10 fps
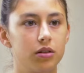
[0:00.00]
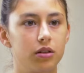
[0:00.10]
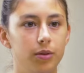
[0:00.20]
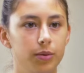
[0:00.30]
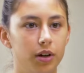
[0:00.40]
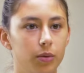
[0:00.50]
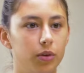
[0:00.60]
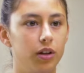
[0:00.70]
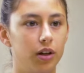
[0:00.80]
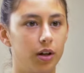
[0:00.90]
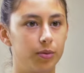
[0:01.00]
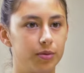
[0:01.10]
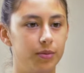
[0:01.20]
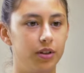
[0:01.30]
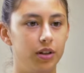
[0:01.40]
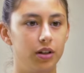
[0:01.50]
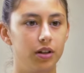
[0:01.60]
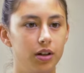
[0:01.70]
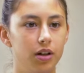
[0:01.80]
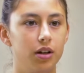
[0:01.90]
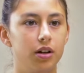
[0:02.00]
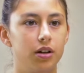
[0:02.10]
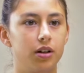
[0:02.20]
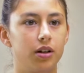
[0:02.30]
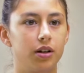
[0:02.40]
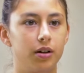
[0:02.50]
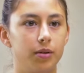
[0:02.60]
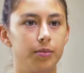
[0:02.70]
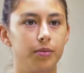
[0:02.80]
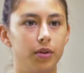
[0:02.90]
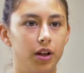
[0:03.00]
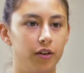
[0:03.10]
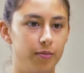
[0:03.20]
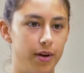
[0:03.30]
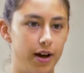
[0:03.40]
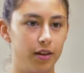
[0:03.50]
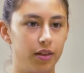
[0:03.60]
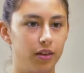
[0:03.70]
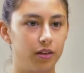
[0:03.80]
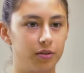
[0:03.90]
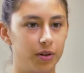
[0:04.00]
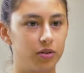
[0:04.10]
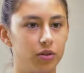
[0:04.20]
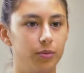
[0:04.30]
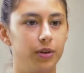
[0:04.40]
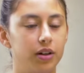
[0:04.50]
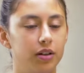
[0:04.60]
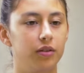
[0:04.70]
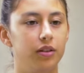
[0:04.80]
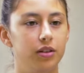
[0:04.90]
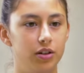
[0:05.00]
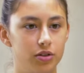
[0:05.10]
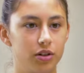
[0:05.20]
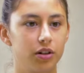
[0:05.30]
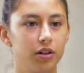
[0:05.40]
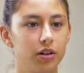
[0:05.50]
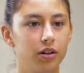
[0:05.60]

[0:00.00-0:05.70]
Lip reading: EBI really helped me love math, especially because of the teacher.